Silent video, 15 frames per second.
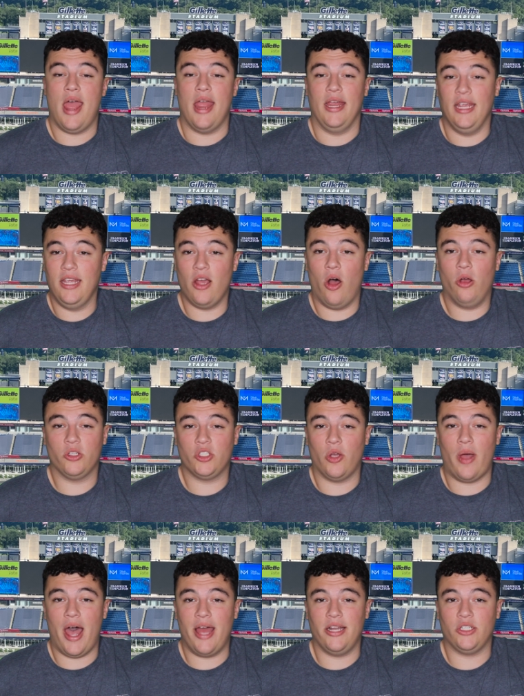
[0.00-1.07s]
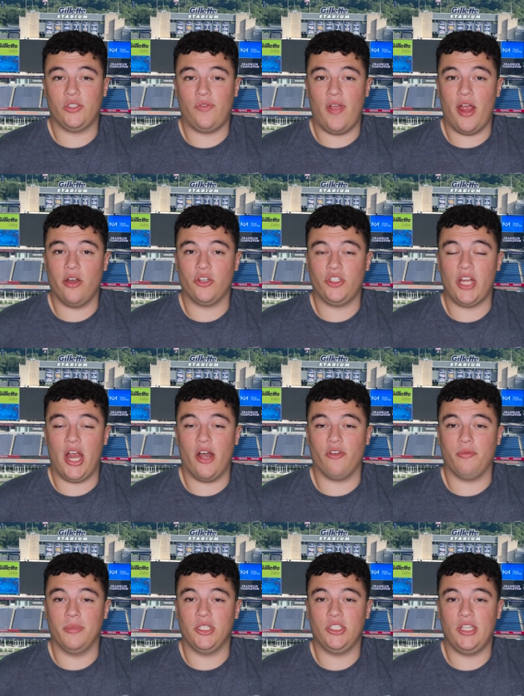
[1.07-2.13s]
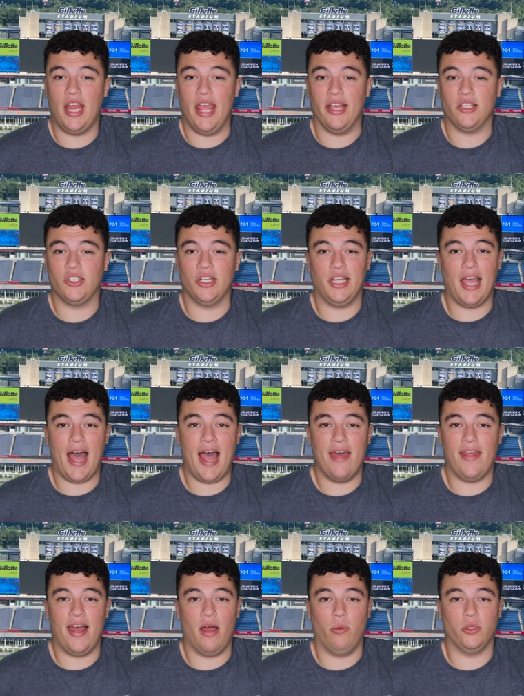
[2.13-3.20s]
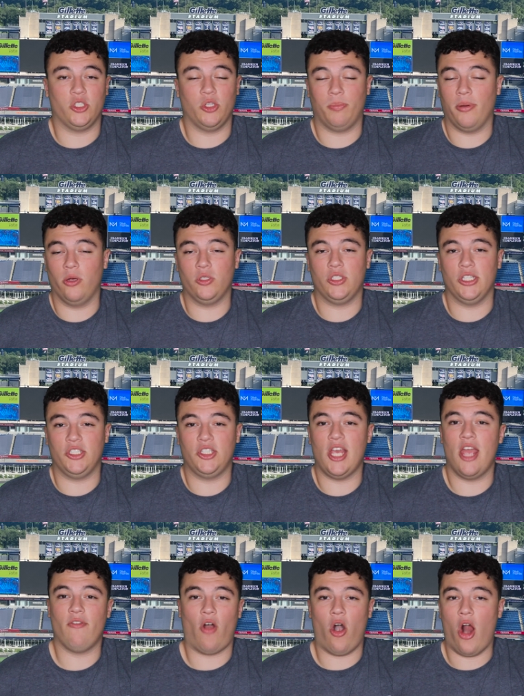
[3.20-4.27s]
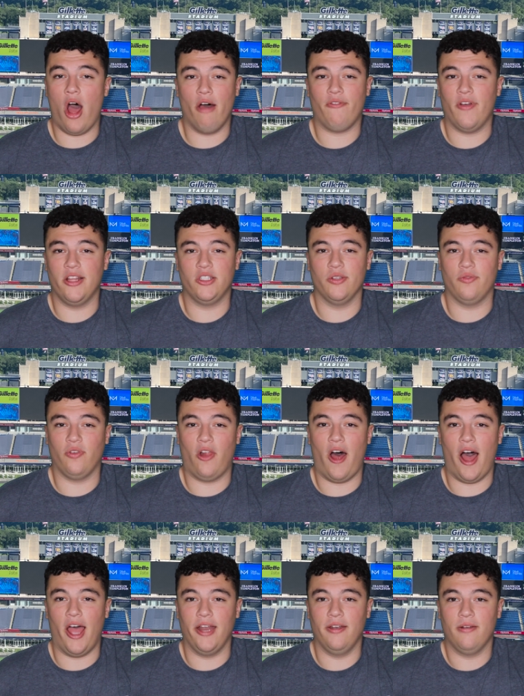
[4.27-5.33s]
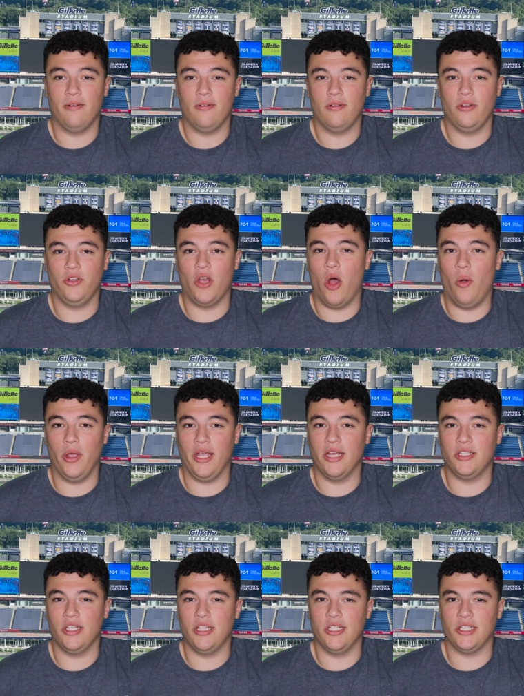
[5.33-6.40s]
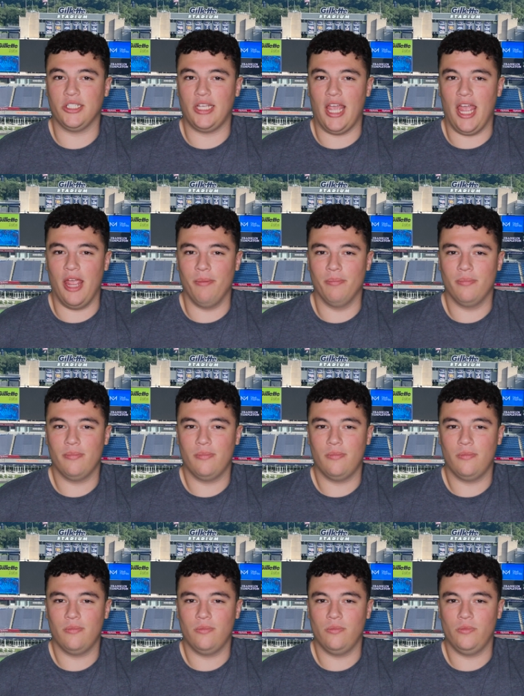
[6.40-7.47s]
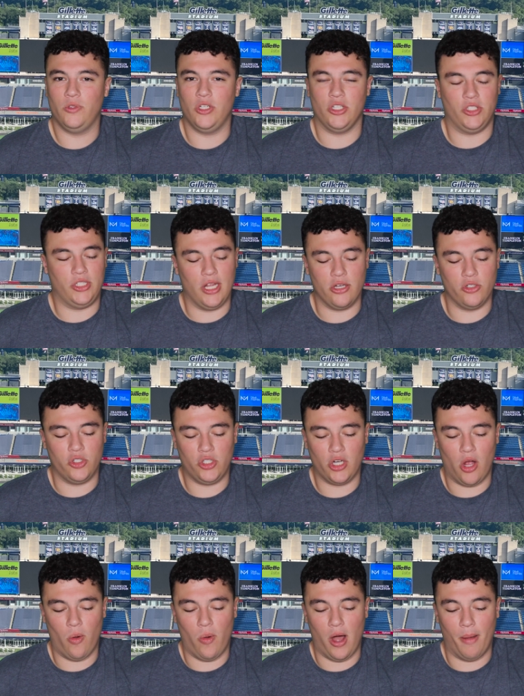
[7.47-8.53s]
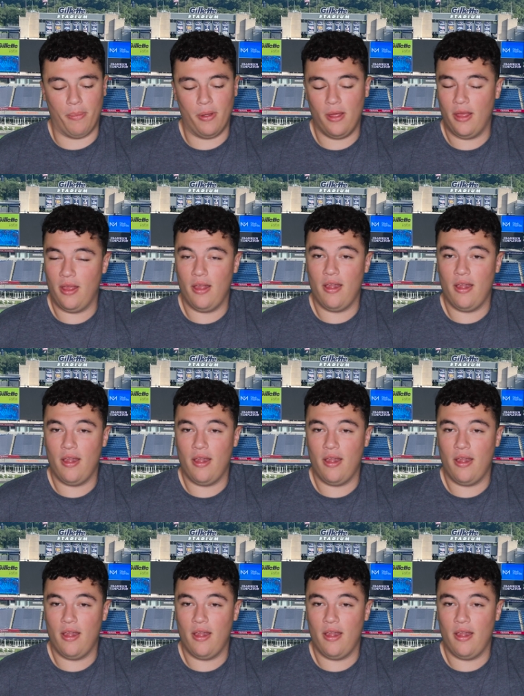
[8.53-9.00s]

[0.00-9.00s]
He also had his fair share of mistakes. A guy that was supposed to save our offensive line going into this game just didn't show up.